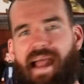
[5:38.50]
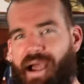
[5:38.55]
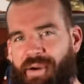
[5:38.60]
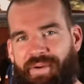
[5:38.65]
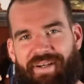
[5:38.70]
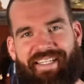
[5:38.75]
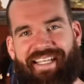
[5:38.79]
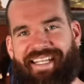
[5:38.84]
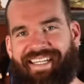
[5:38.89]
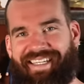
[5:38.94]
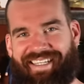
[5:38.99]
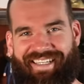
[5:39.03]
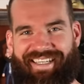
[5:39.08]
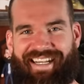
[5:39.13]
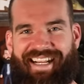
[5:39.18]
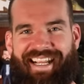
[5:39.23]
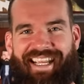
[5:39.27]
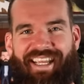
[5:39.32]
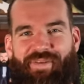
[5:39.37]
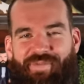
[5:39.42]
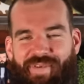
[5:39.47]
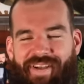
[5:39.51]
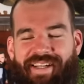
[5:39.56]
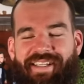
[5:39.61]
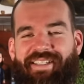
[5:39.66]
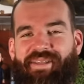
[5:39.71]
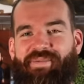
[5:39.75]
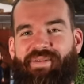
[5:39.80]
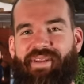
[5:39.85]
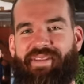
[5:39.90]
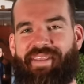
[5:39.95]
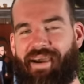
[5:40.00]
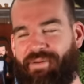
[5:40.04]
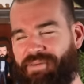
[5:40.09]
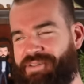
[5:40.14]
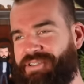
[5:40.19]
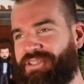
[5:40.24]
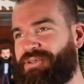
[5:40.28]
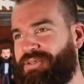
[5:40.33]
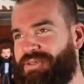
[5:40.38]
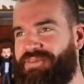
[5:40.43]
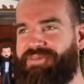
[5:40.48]
no, it didn't. It convinced them that that was
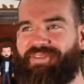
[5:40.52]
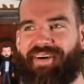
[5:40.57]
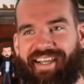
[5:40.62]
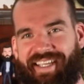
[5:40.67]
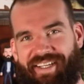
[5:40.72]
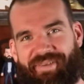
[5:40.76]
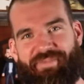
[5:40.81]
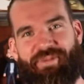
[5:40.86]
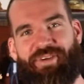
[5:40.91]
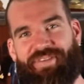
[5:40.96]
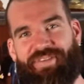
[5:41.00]
a good fucking